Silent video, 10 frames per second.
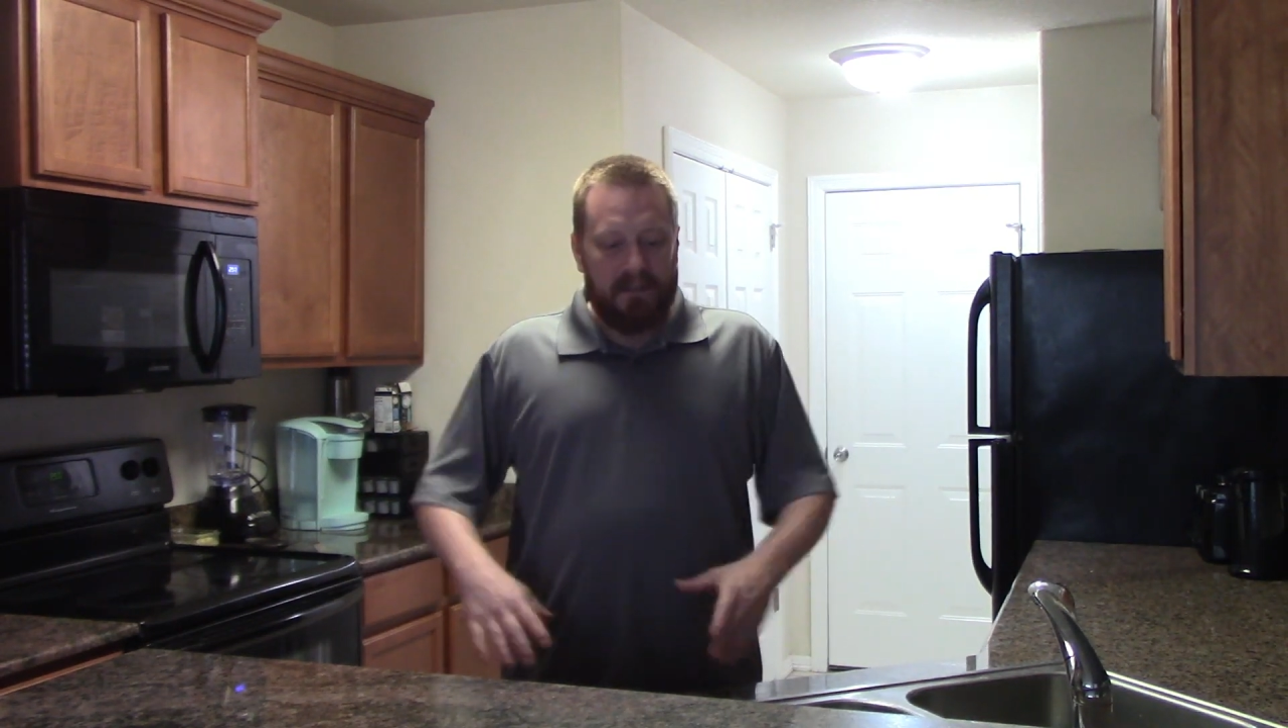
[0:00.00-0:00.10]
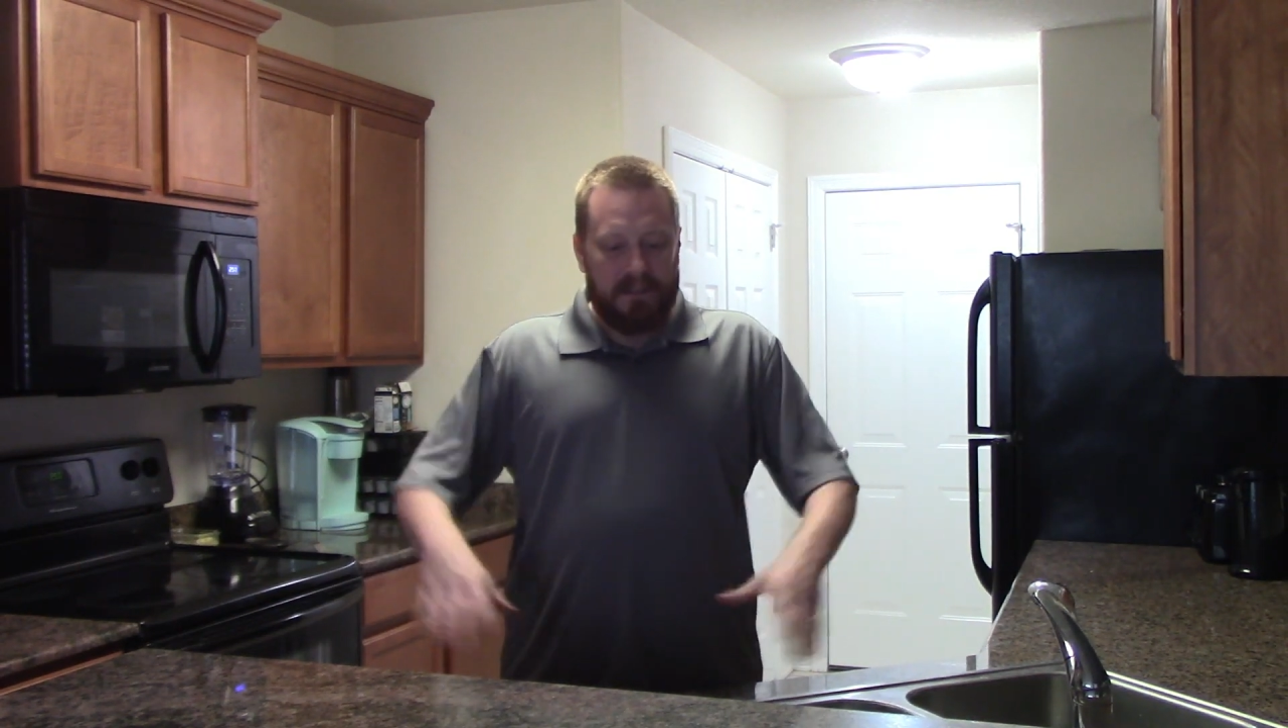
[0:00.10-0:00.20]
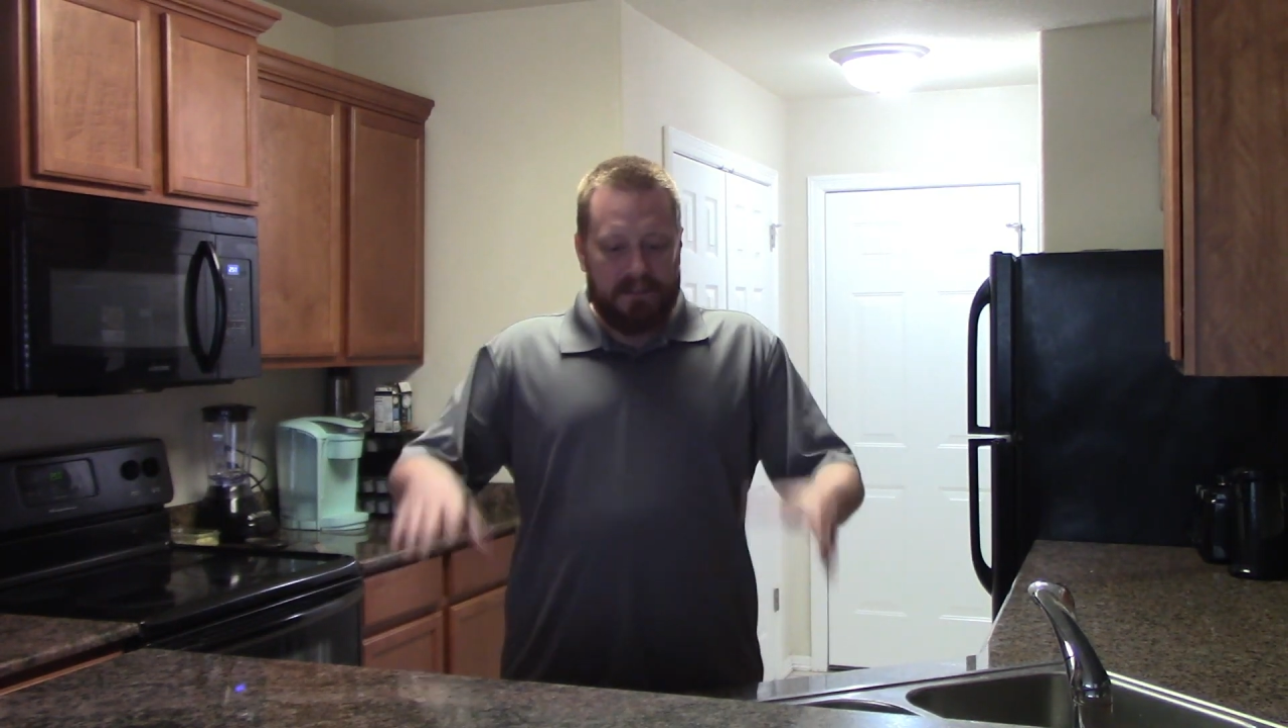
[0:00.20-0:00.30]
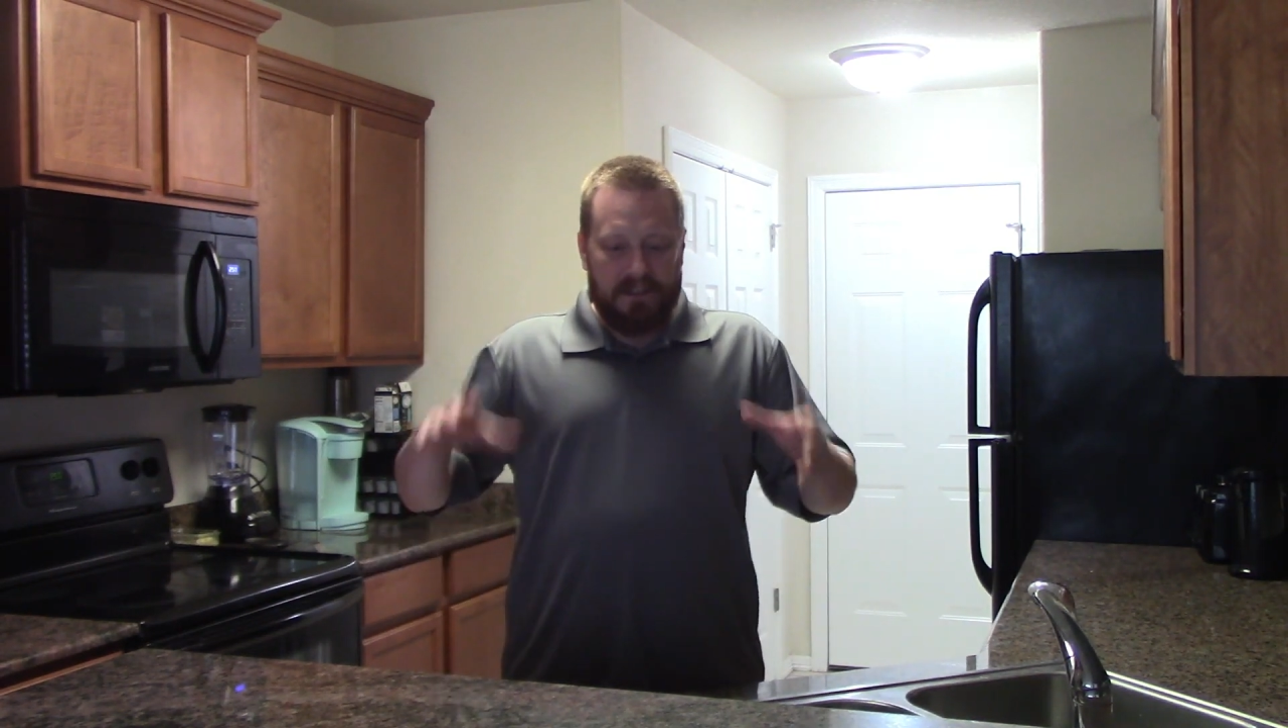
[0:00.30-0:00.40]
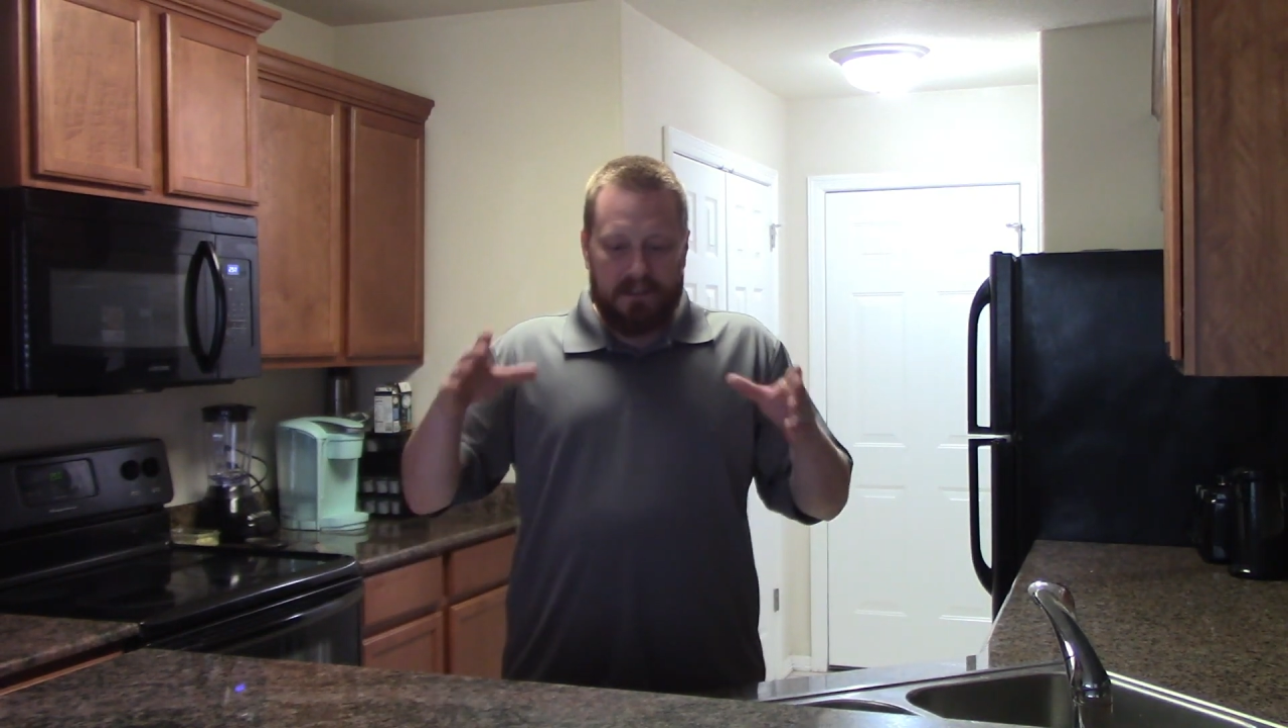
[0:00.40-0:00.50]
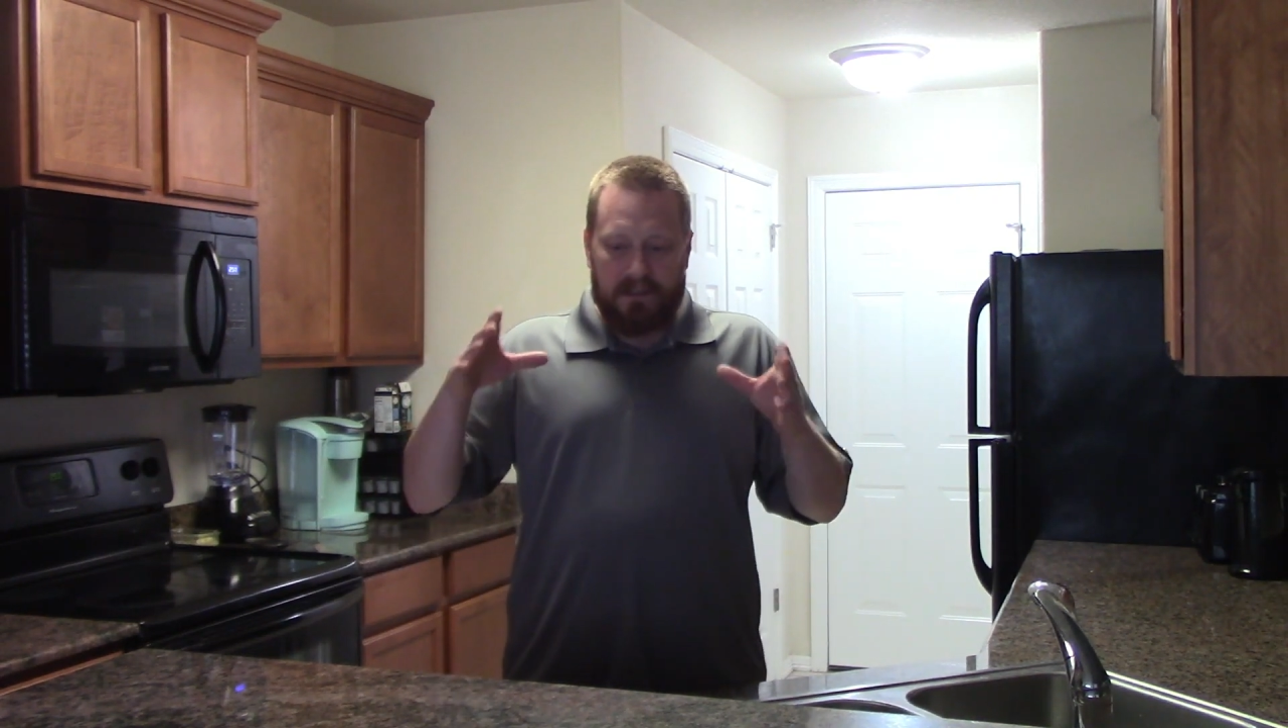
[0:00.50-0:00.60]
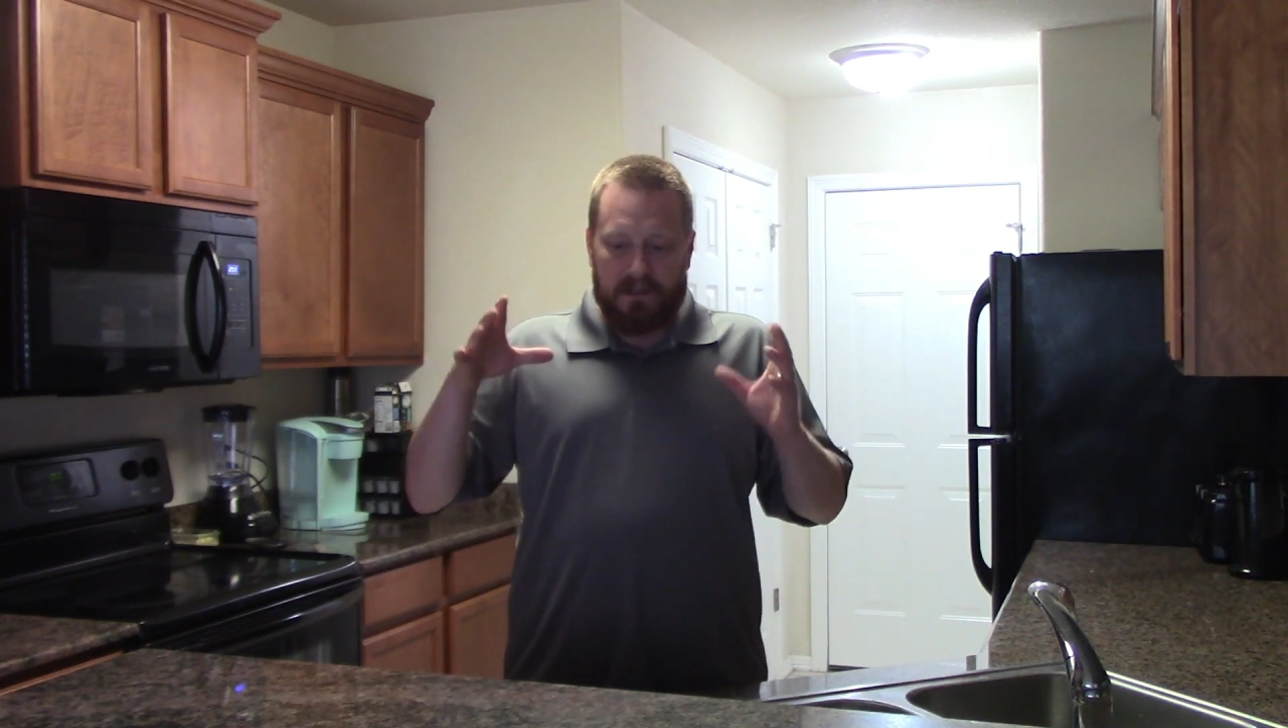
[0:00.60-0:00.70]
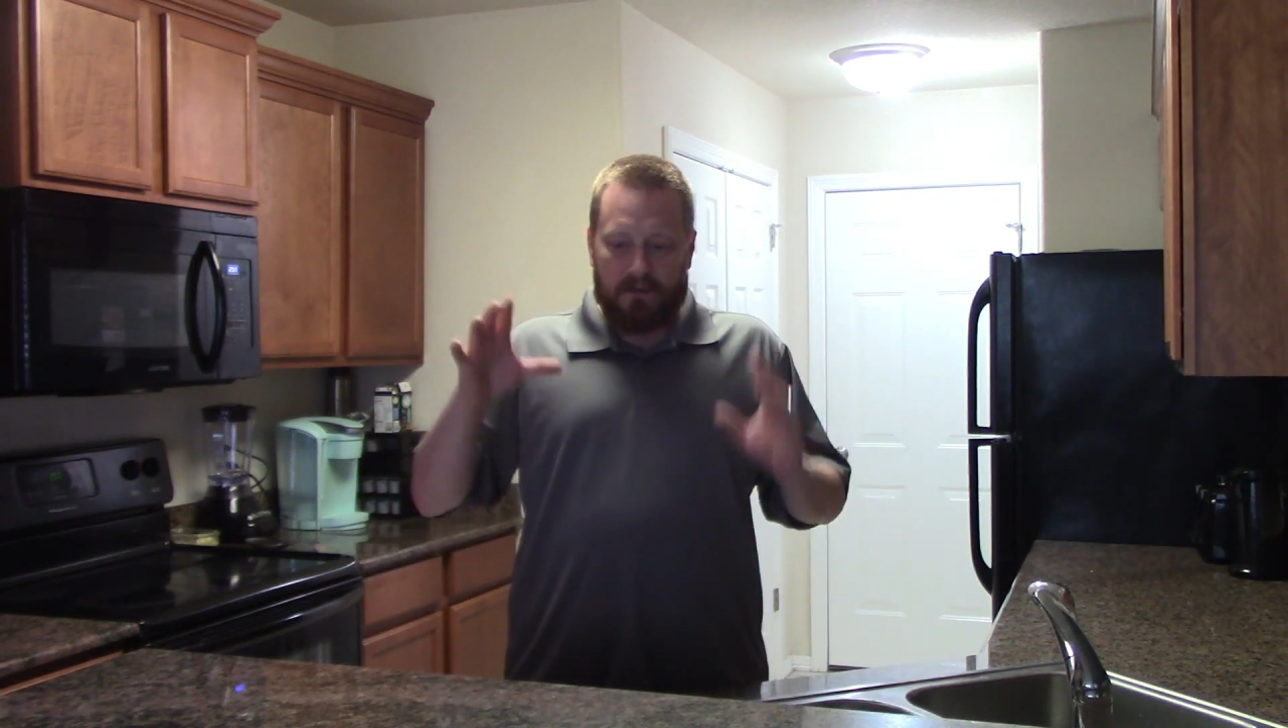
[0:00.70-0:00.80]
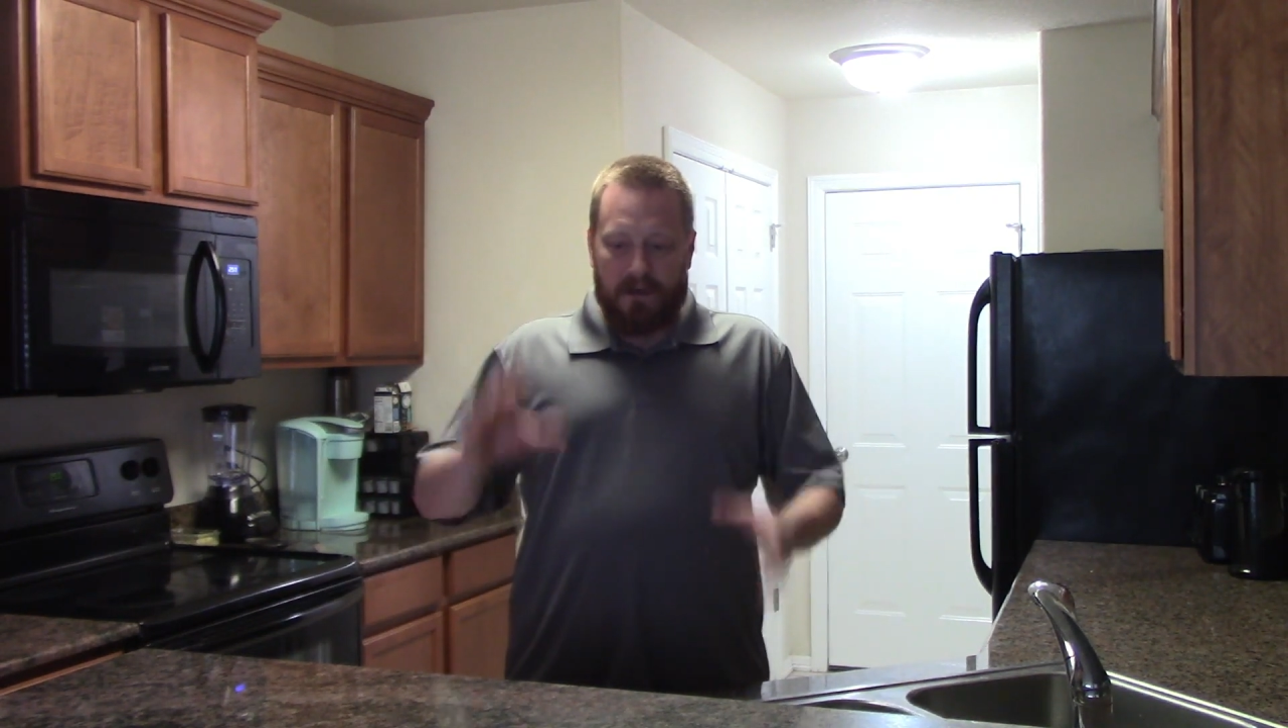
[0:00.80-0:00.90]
that you need to get a